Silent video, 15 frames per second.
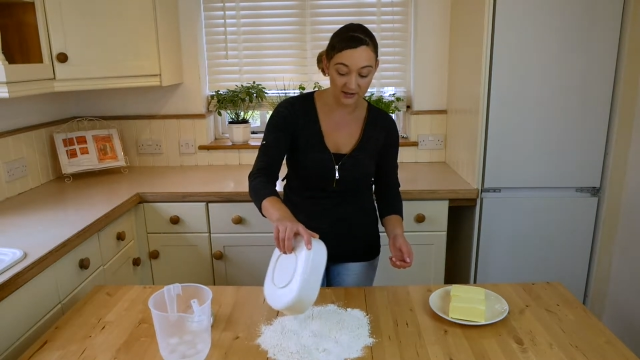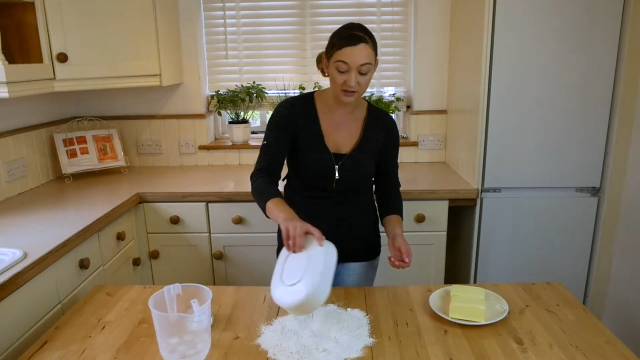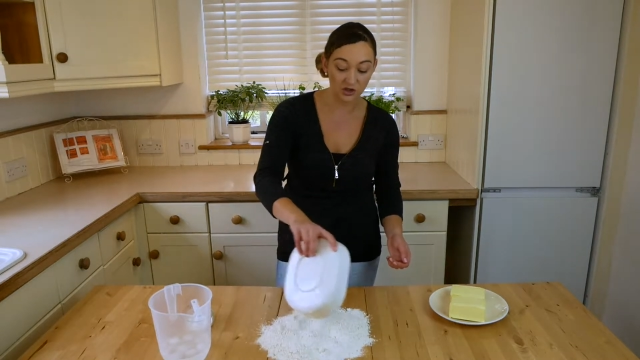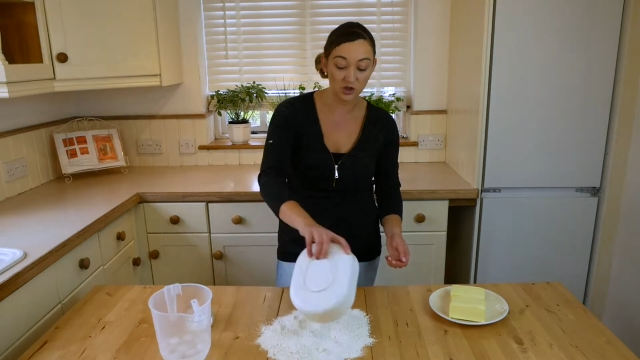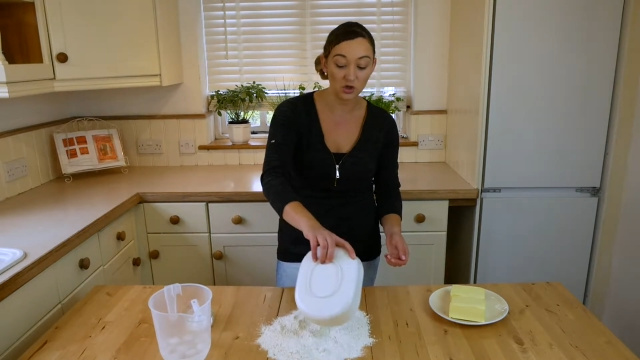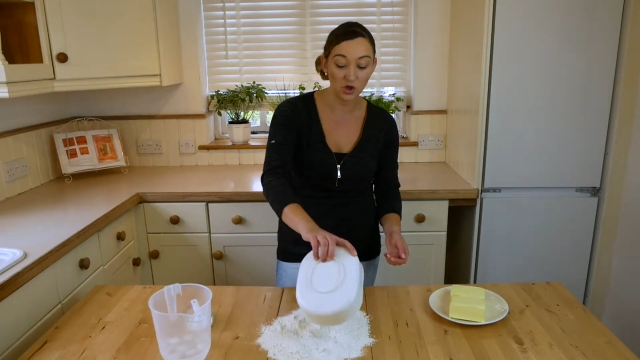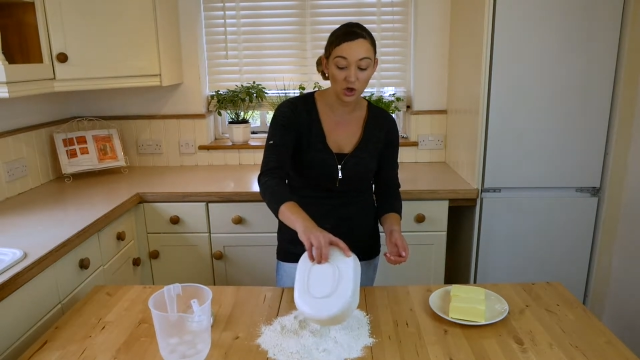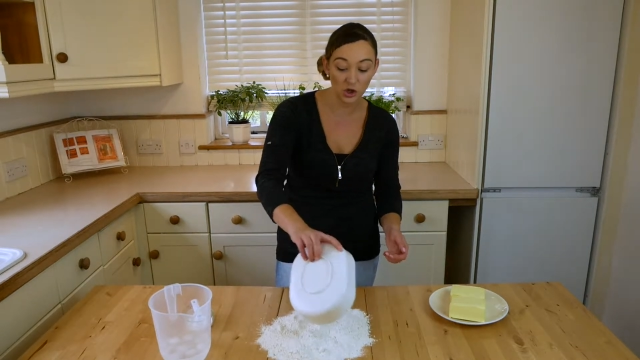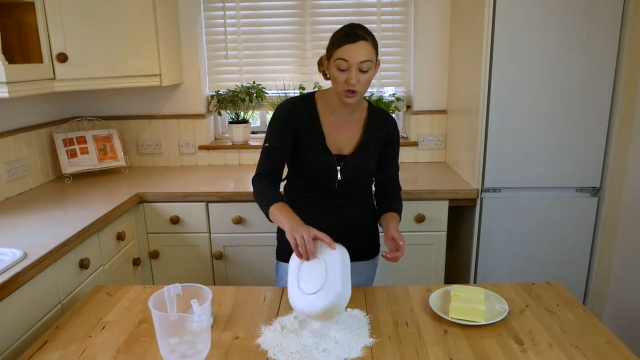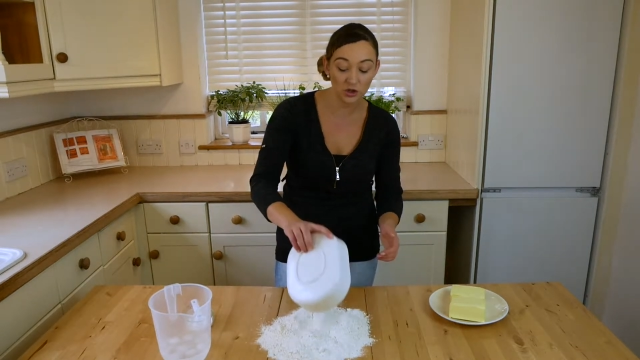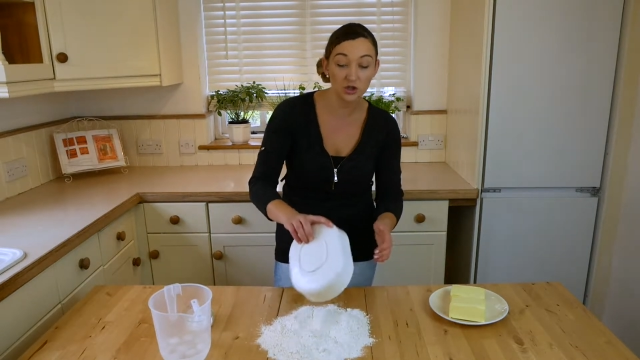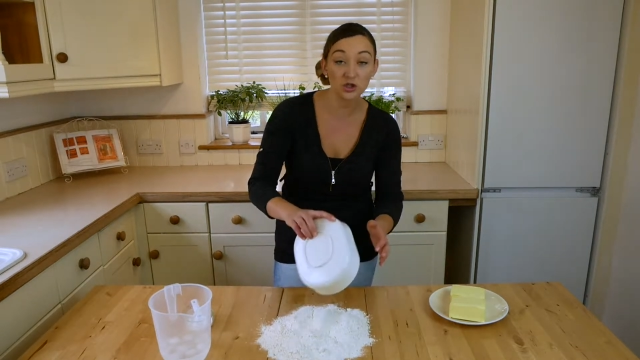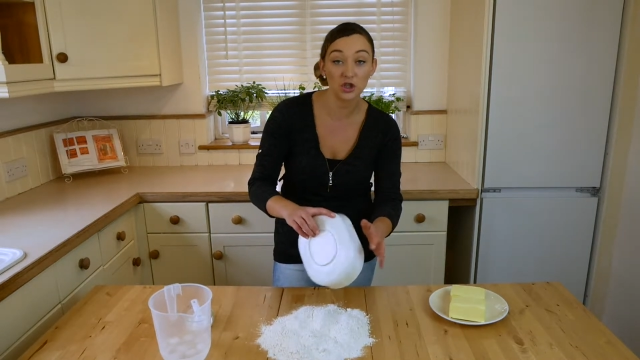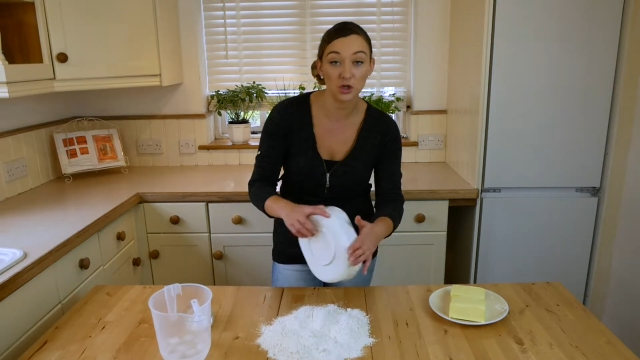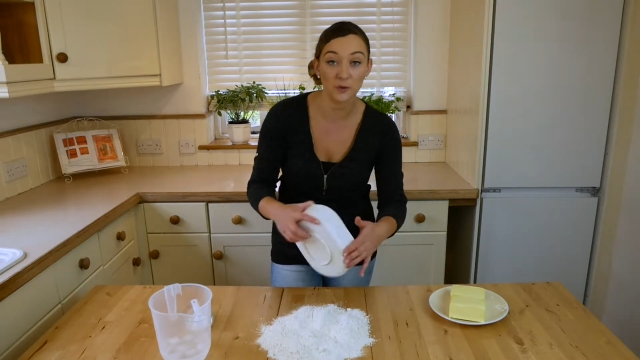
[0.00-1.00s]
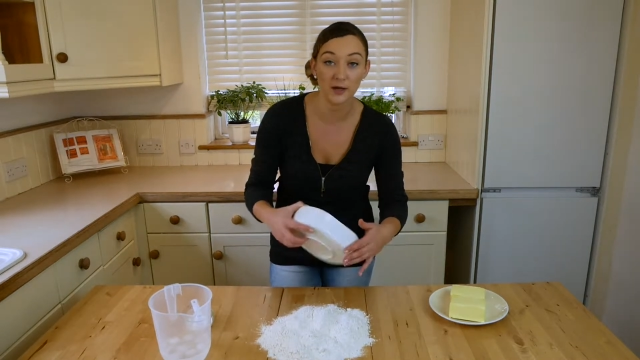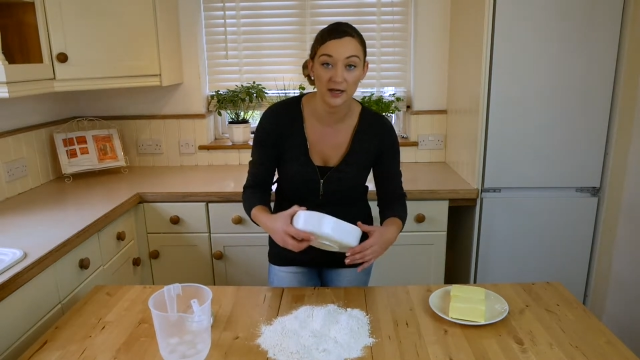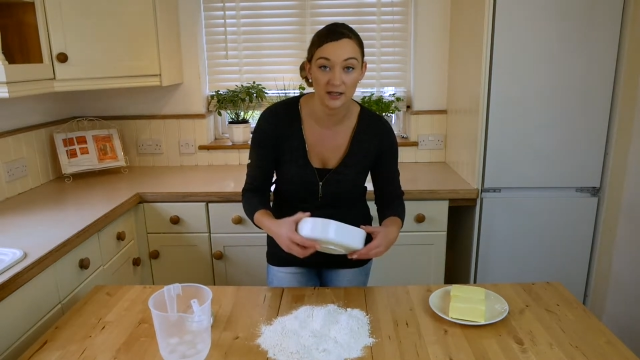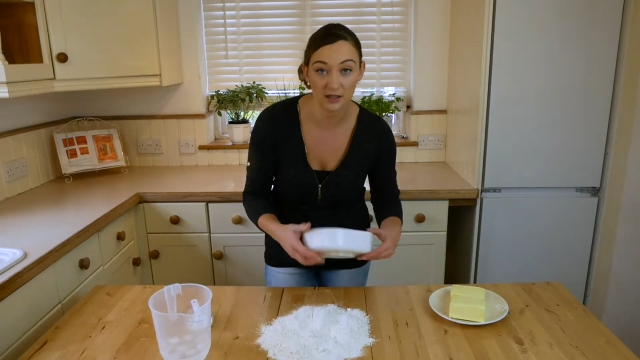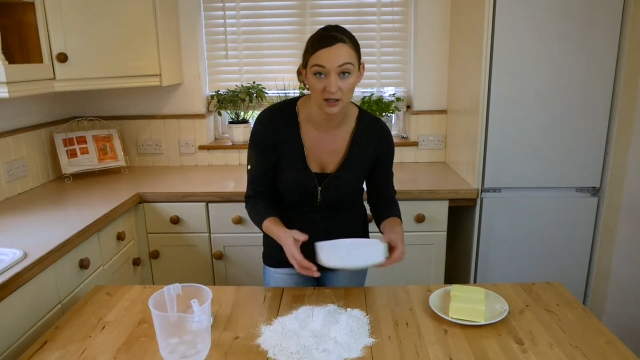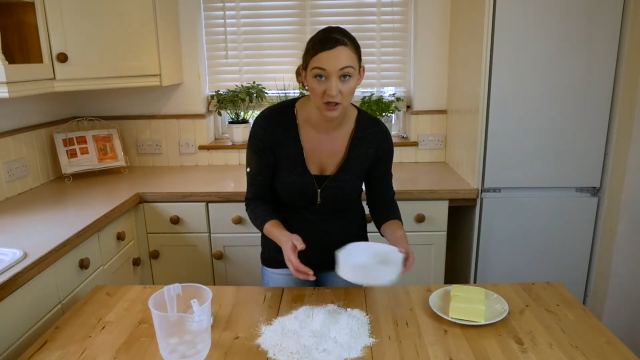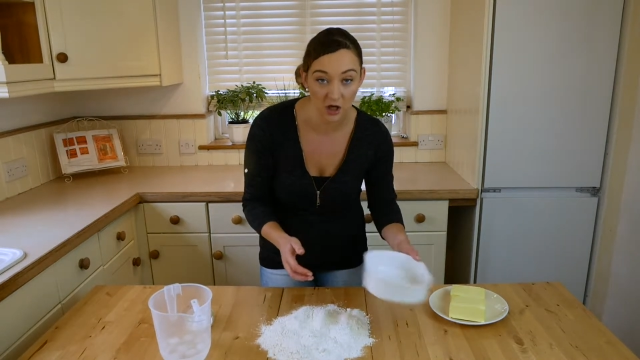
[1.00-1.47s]
then you could do it
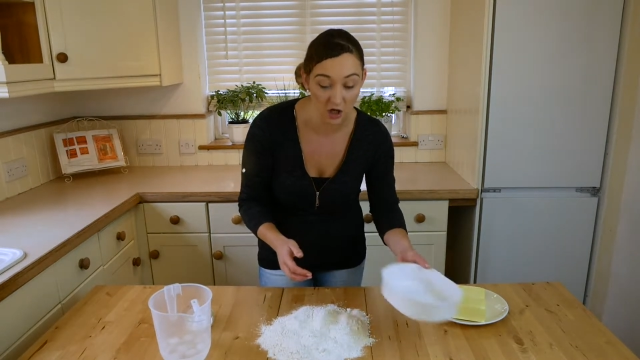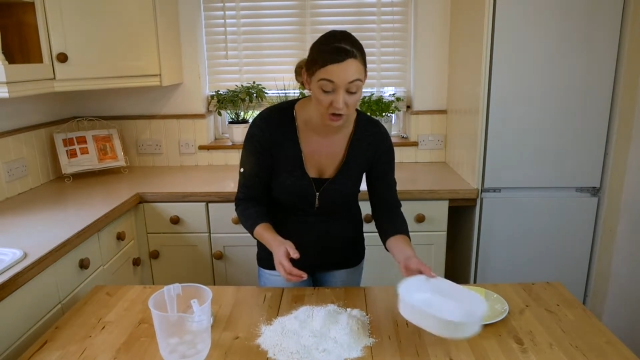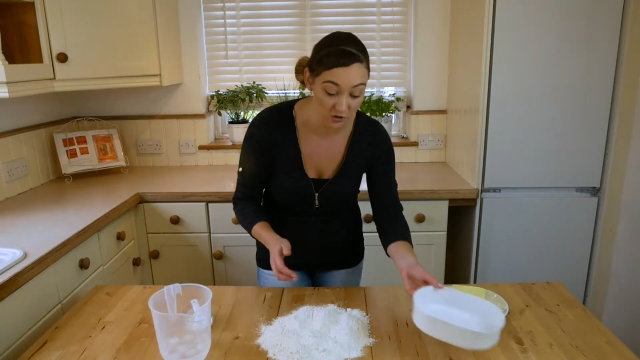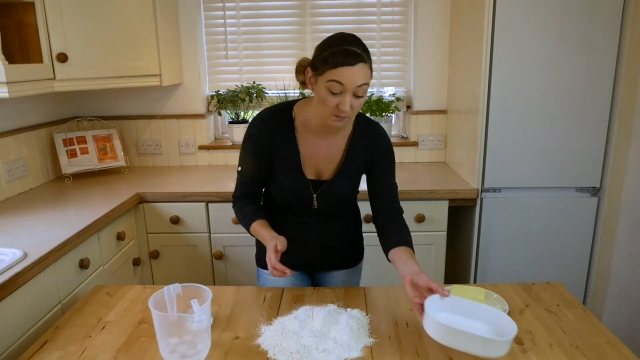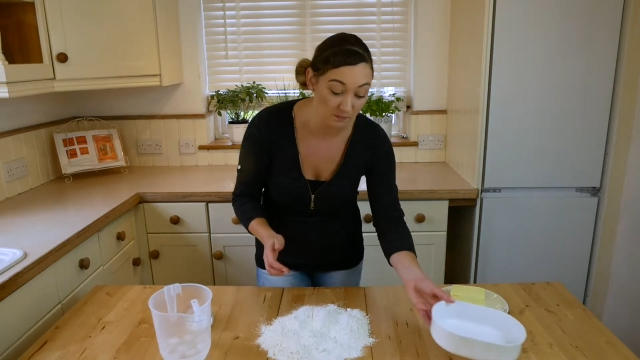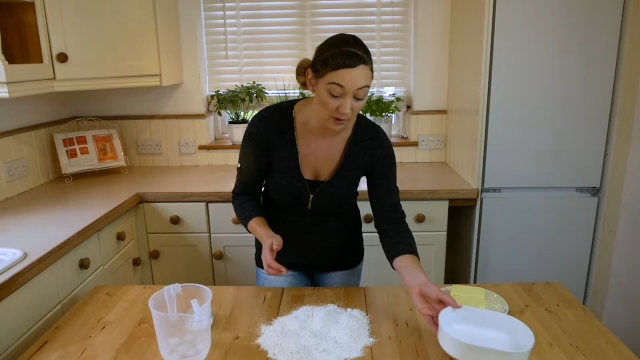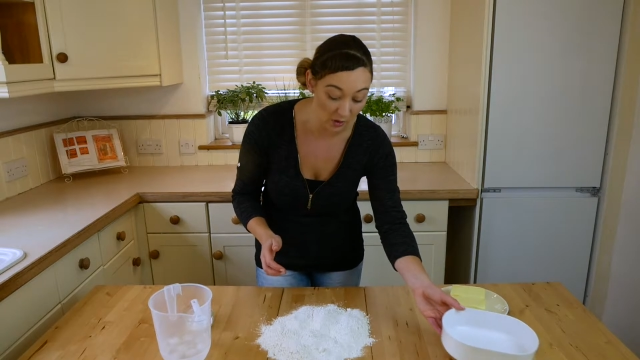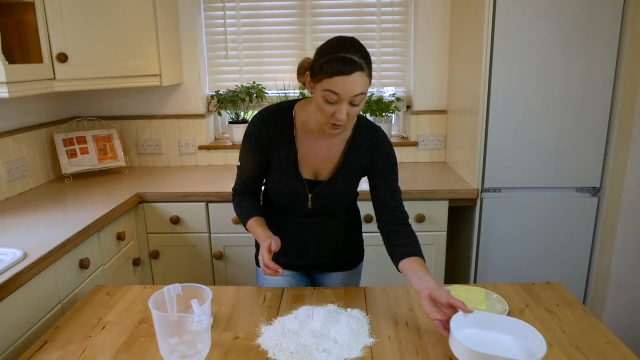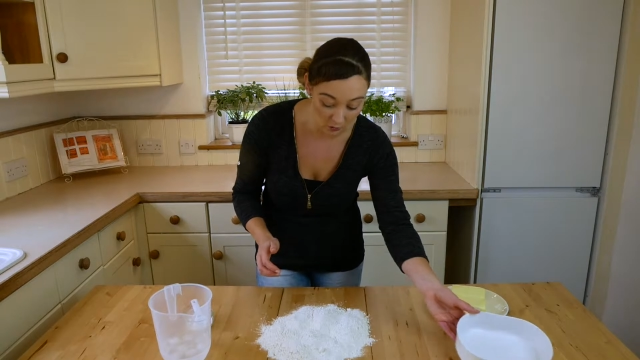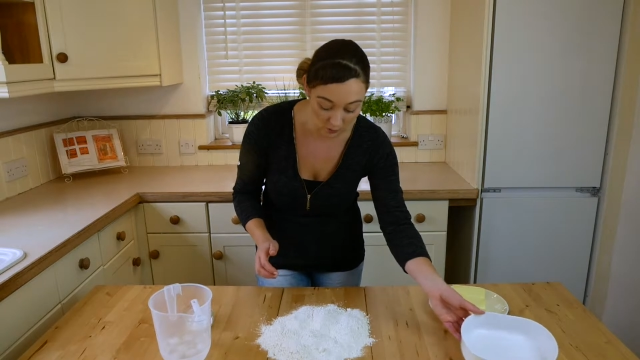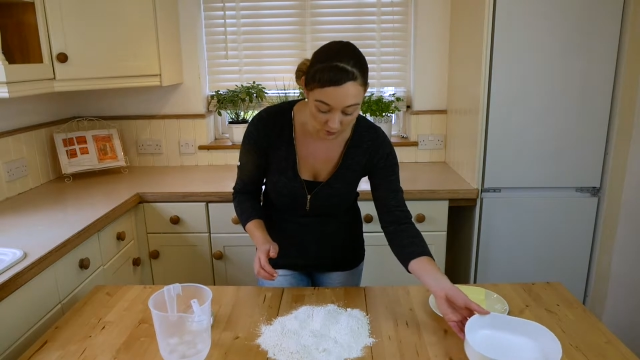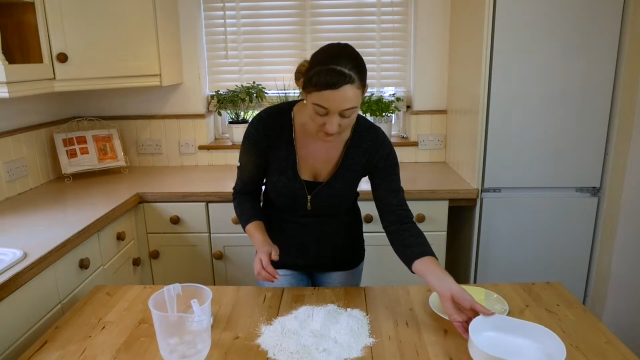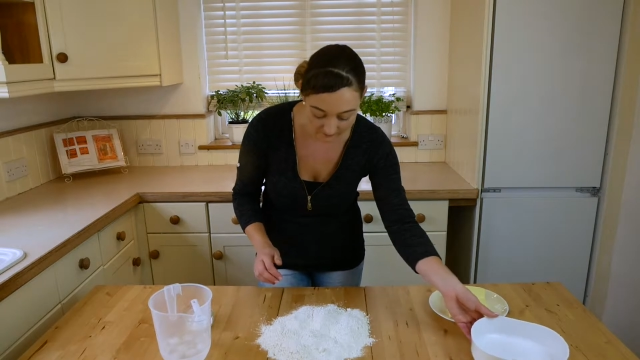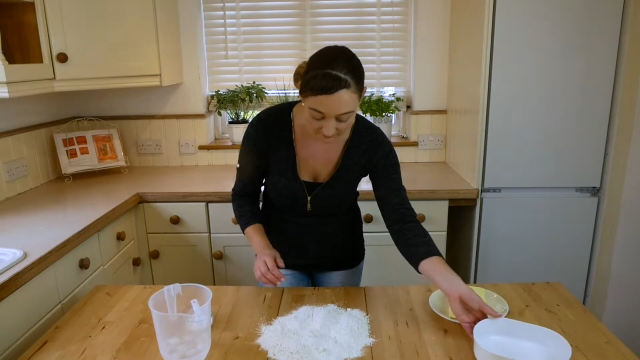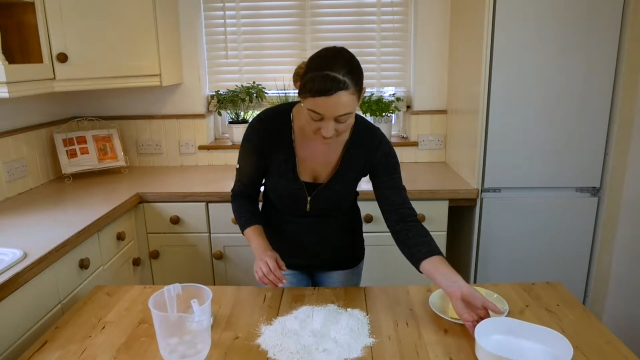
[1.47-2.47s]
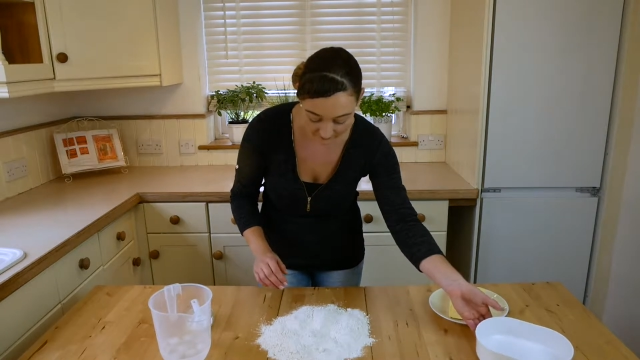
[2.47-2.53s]
in a large bowl.